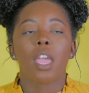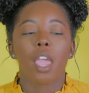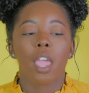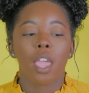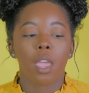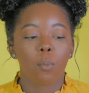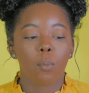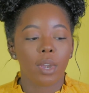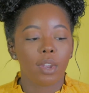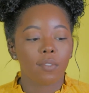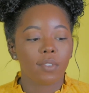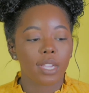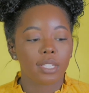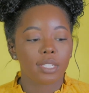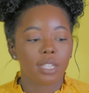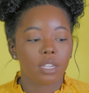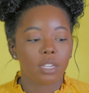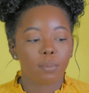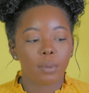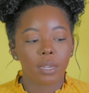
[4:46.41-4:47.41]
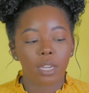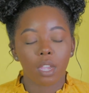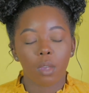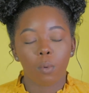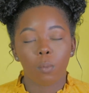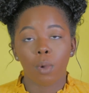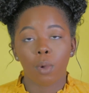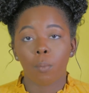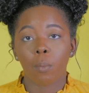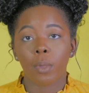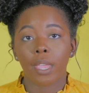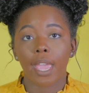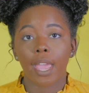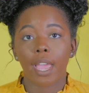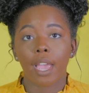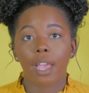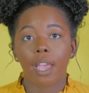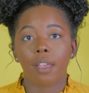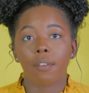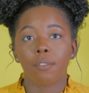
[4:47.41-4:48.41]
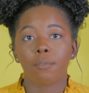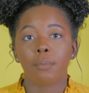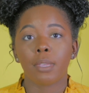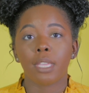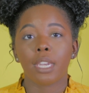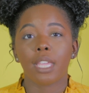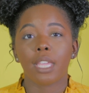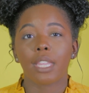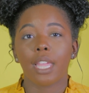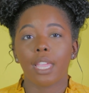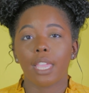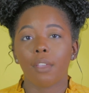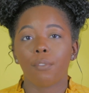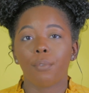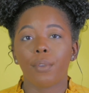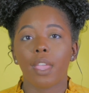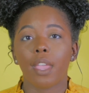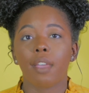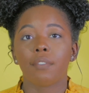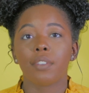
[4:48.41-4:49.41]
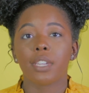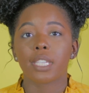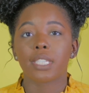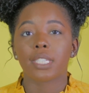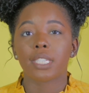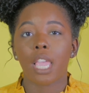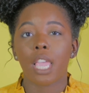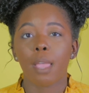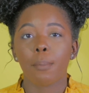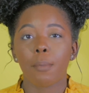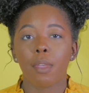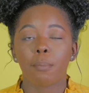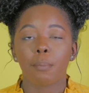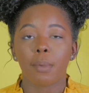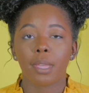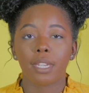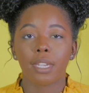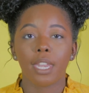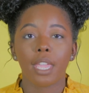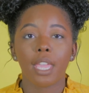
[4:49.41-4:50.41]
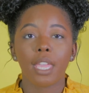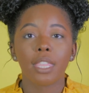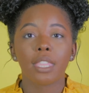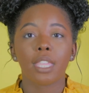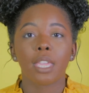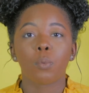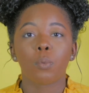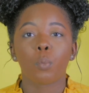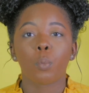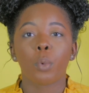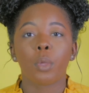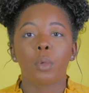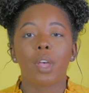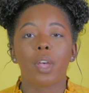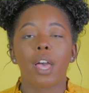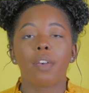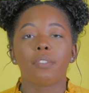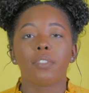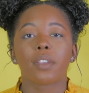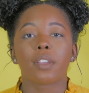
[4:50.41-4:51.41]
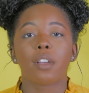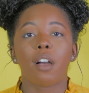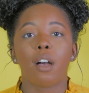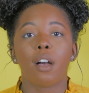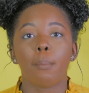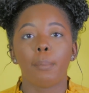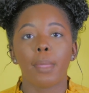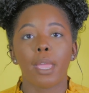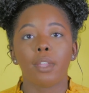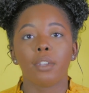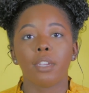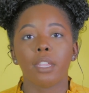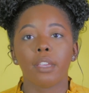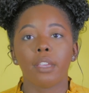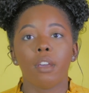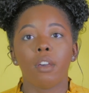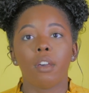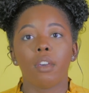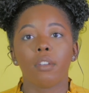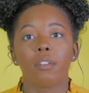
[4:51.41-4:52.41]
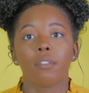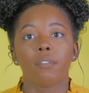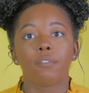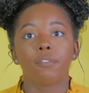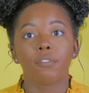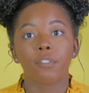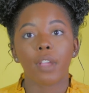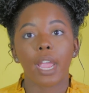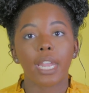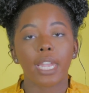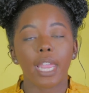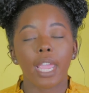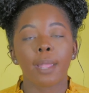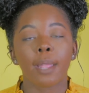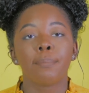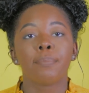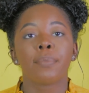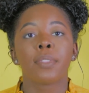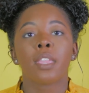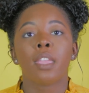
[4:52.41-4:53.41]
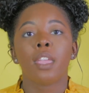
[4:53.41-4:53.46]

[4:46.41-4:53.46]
And whenever I say depending on what we have, meaning if we have an exam on Monday, then we'll have the compounding on Friday.